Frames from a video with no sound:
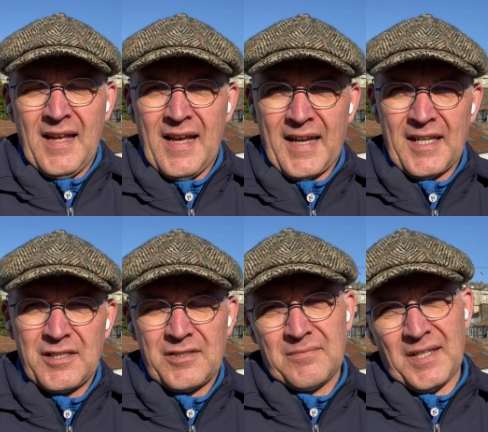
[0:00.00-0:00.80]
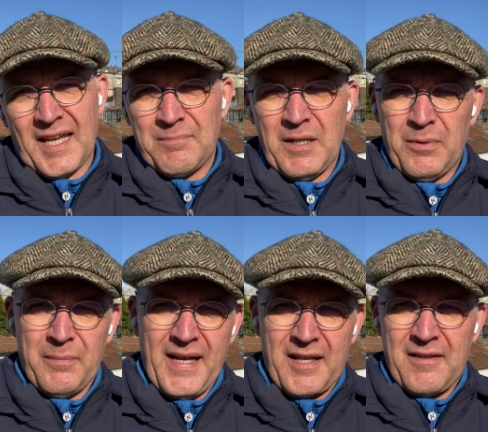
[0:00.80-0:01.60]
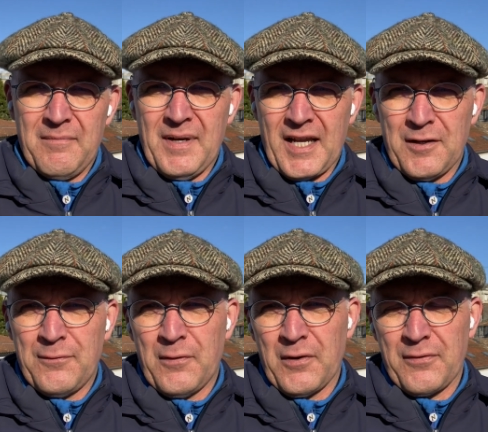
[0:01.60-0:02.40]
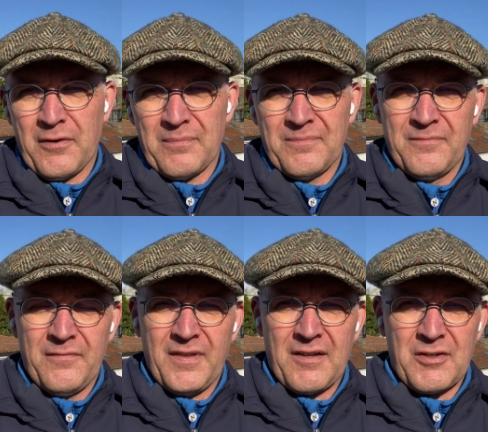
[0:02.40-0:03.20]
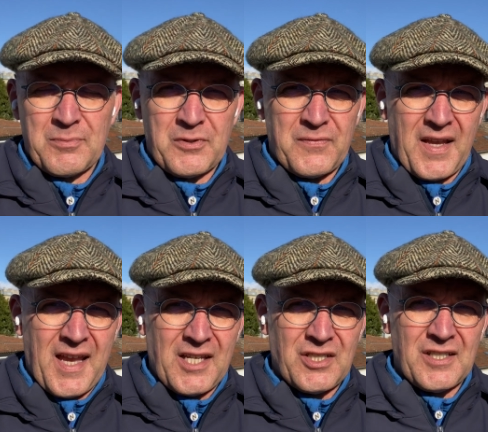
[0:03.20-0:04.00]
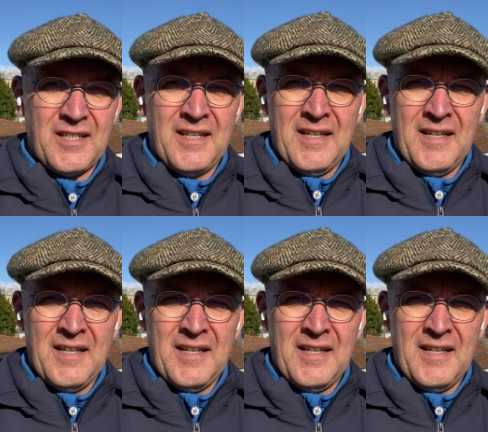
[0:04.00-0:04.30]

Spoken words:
I guess, to get people back and forth from Christmas vacation.